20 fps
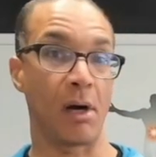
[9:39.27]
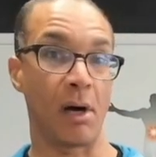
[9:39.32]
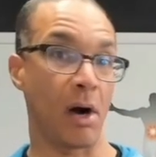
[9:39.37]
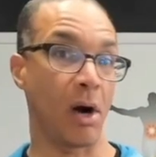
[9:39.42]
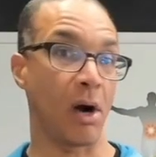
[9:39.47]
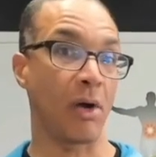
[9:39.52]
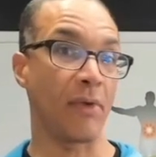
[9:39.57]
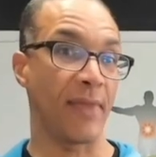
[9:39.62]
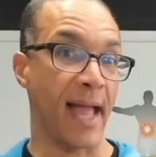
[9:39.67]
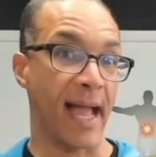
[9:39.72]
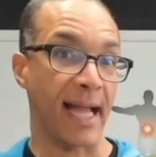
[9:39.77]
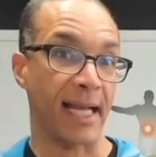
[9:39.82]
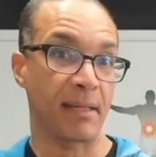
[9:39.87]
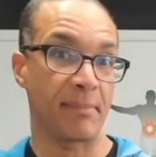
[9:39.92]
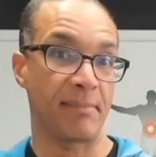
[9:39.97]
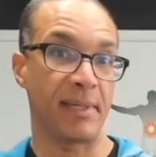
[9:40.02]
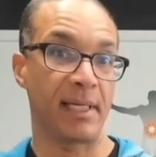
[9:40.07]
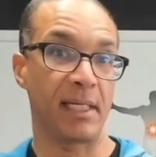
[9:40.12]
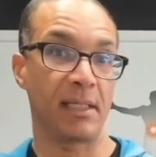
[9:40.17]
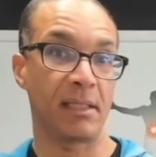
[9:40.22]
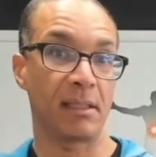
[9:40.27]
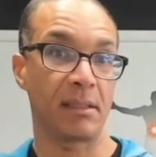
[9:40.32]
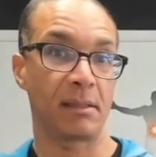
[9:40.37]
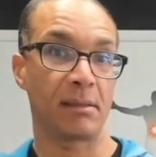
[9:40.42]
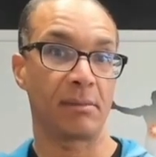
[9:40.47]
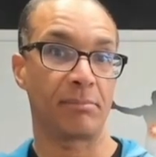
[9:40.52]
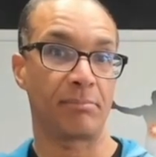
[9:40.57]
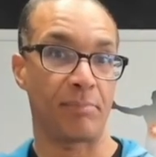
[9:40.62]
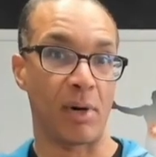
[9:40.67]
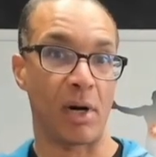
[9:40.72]
All that can be
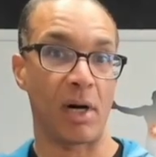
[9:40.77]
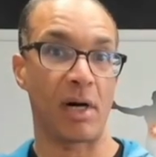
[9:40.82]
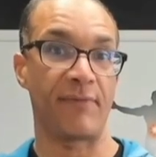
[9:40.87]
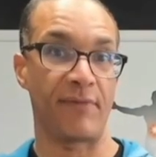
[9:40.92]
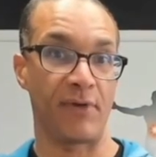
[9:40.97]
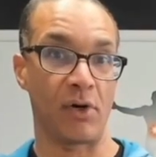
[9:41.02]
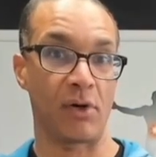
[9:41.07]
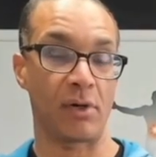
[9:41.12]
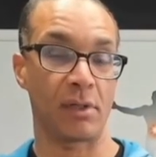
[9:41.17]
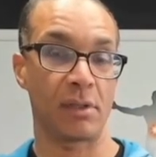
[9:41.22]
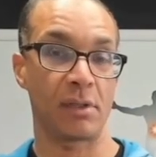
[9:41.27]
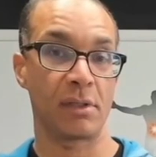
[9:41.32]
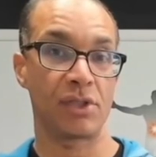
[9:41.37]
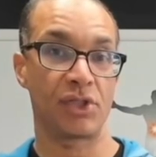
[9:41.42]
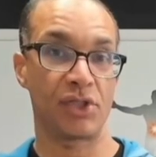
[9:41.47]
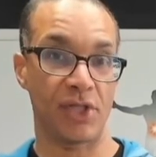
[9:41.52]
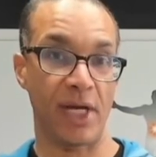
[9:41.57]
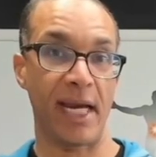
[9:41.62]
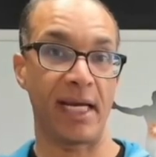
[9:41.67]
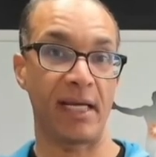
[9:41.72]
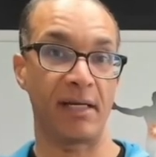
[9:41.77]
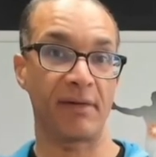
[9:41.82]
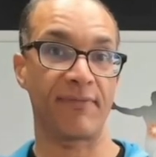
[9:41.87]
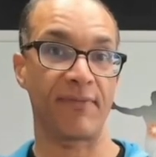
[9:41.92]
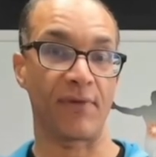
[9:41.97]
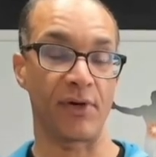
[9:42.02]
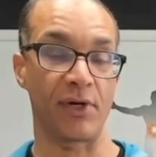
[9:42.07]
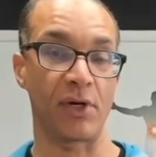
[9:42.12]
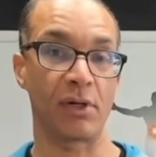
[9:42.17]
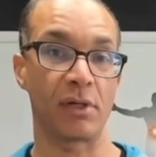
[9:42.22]
part of your chain
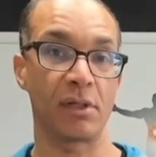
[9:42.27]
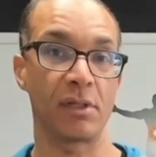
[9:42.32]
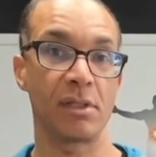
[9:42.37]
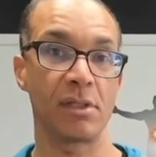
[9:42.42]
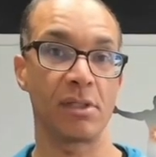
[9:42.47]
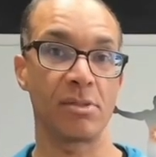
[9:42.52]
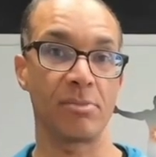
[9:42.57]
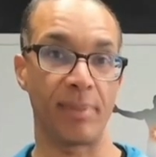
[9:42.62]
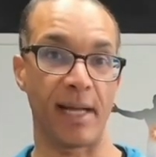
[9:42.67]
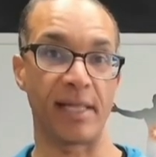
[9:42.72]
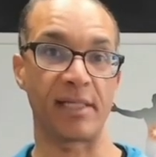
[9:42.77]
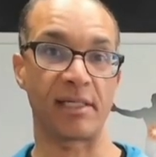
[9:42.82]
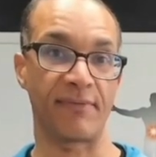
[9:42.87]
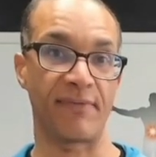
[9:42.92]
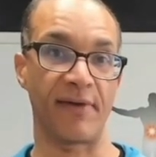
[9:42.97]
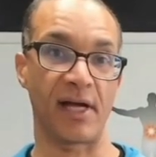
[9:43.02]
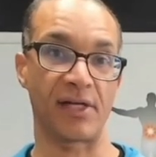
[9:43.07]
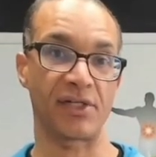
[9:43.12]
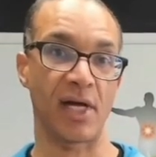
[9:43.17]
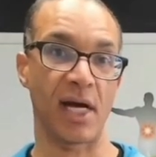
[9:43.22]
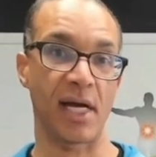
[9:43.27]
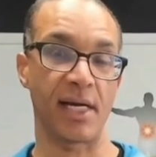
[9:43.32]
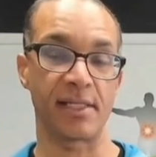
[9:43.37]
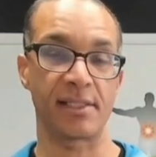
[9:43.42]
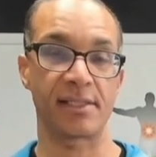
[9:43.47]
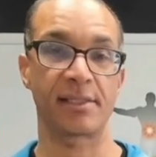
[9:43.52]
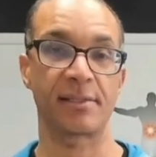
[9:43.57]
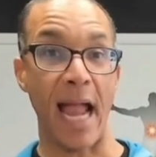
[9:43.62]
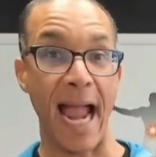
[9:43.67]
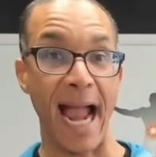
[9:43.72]
for your plantar
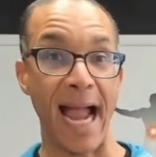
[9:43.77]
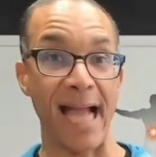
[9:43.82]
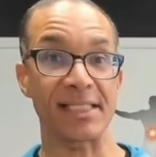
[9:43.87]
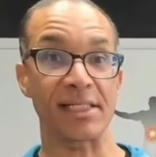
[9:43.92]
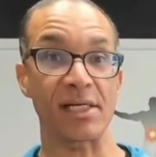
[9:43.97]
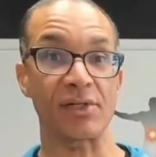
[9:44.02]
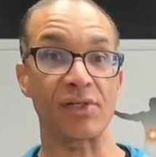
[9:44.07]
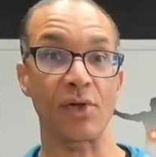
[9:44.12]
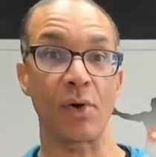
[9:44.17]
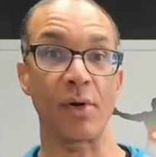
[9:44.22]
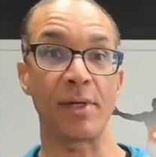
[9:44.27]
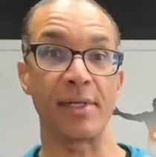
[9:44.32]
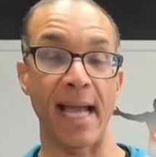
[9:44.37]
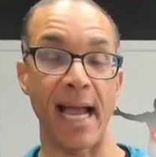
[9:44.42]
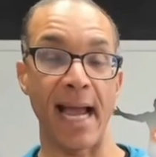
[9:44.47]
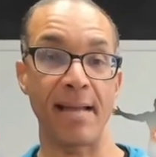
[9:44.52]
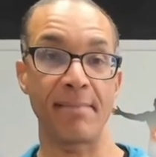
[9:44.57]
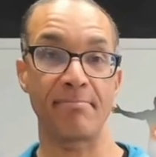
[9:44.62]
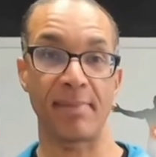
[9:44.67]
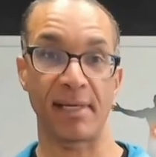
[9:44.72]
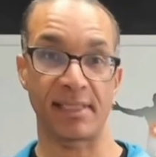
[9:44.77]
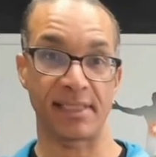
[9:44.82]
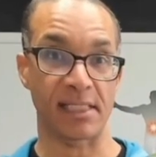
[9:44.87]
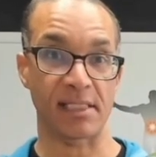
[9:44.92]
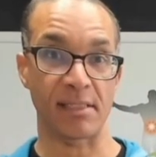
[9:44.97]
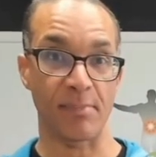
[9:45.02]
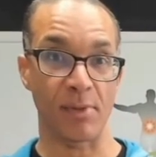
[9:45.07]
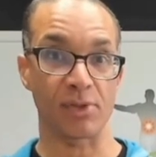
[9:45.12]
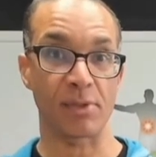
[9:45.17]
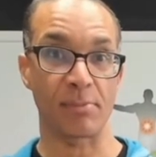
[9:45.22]
fasciitis. As they're doing that, because that's the
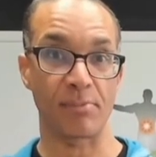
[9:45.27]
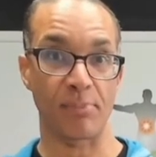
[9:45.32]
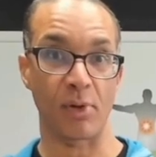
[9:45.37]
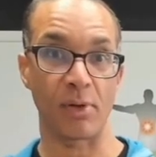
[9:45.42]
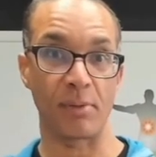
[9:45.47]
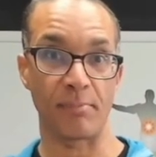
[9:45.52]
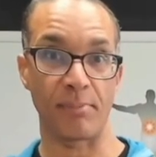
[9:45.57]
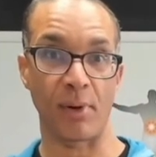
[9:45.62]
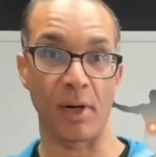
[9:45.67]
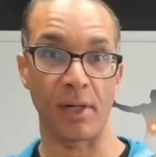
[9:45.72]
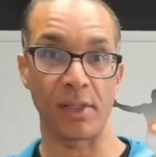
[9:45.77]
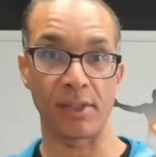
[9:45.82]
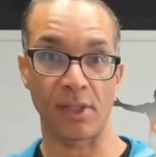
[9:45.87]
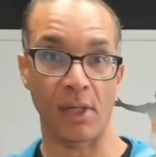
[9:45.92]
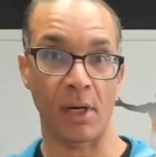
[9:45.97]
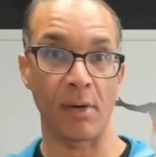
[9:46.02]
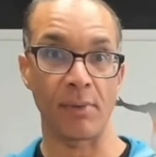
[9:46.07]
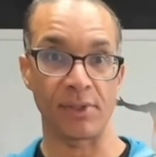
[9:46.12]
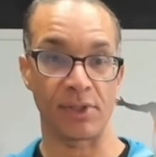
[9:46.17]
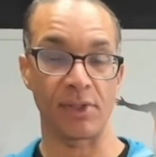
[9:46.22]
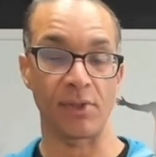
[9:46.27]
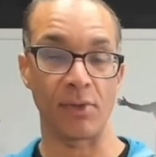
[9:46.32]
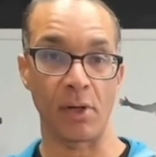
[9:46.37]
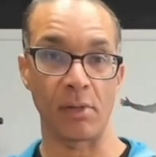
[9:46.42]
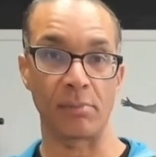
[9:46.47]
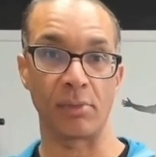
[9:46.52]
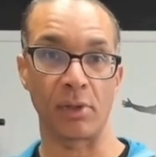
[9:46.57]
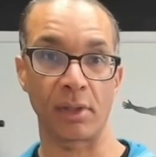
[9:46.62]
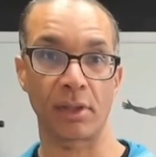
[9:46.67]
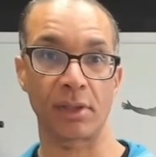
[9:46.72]
most important part, so always do
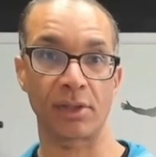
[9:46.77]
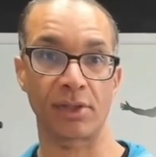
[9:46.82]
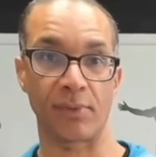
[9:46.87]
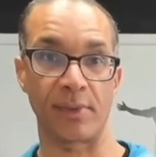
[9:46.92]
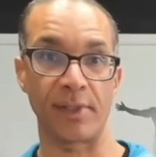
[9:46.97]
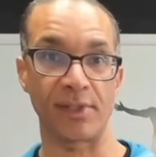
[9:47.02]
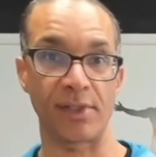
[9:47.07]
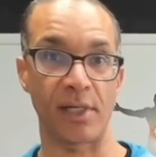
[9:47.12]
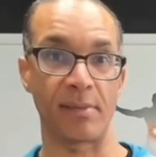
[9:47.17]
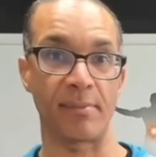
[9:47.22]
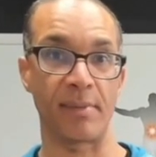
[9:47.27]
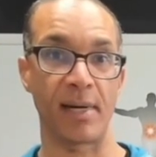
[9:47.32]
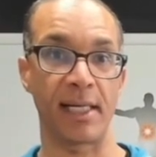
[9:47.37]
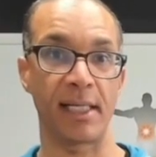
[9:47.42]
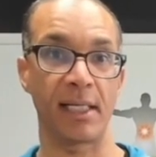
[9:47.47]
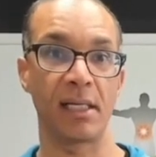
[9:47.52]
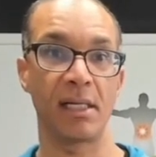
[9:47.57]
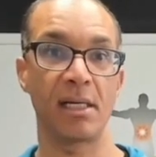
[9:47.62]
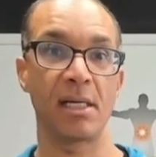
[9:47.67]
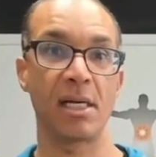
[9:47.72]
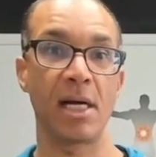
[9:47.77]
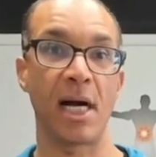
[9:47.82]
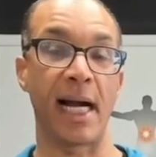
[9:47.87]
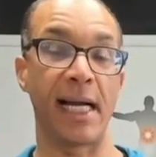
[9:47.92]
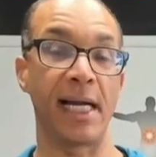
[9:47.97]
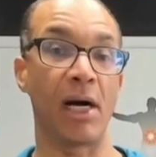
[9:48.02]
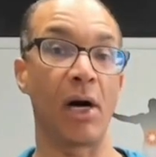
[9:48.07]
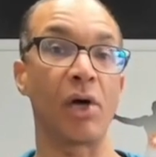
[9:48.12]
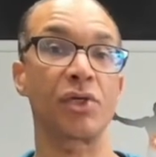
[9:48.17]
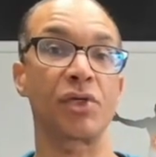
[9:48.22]
homework to retrain the body, I
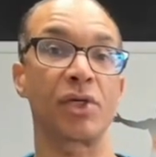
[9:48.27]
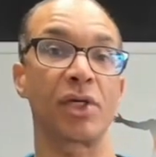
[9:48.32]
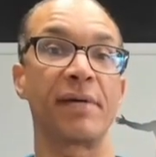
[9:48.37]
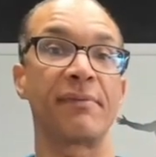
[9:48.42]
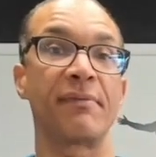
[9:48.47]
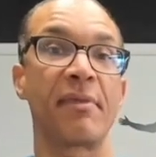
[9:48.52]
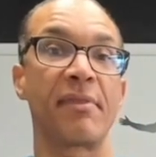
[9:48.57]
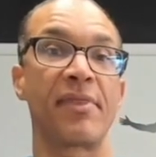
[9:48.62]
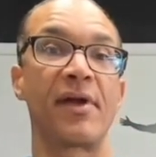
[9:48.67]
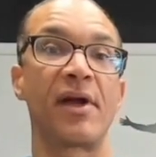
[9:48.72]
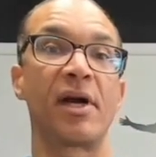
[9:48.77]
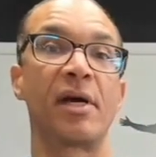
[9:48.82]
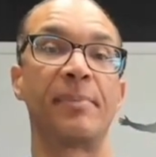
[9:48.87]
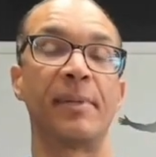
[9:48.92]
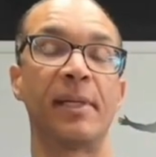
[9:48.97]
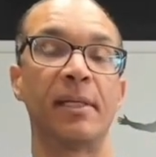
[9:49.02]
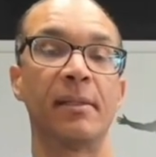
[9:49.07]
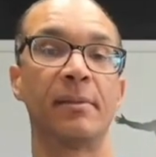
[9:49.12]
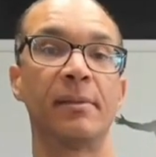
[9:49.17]
also give them therapy.